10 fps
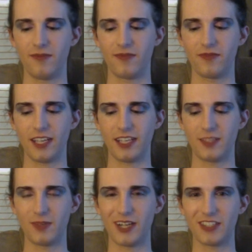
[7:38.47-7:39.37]
like
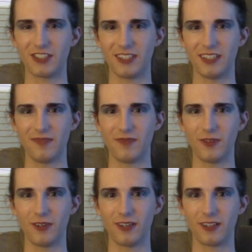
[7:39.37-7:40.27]
depression
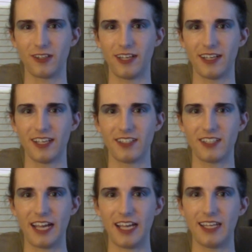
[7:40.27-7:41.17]
or chronic
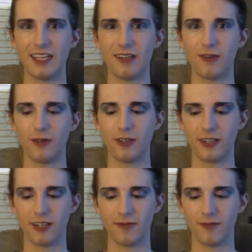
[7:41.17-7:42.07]
anxiety,
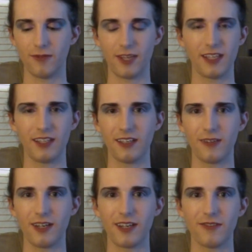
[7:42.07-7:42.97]
or
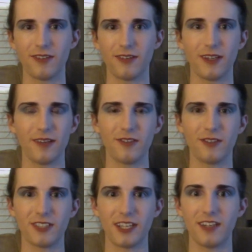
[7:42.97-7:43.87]
whatever,
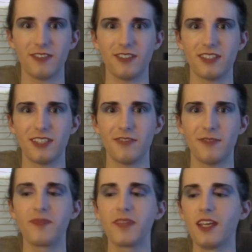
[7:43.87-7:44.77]
psychosis
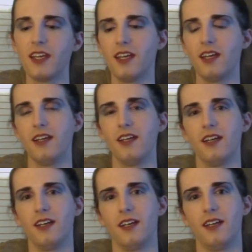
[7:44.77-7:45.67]
even.
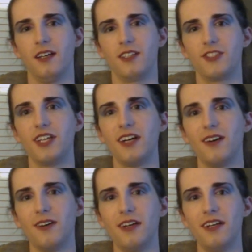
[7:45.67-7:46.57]

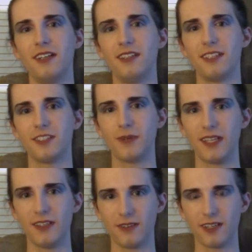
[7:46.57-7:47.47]
So, that's why
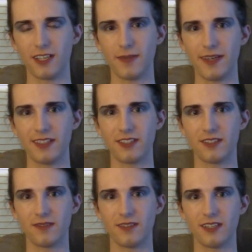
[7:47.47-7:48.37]
I don't
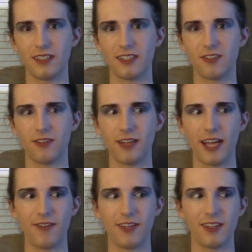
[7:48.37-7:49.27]
recommend this whole
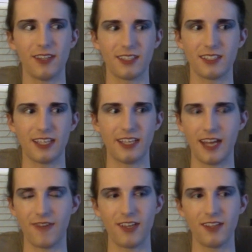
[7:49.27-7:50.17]
having a thick skin.
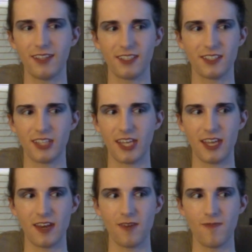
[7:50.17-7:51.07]
Having a thick
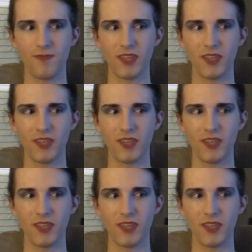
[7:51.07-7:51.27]
skin,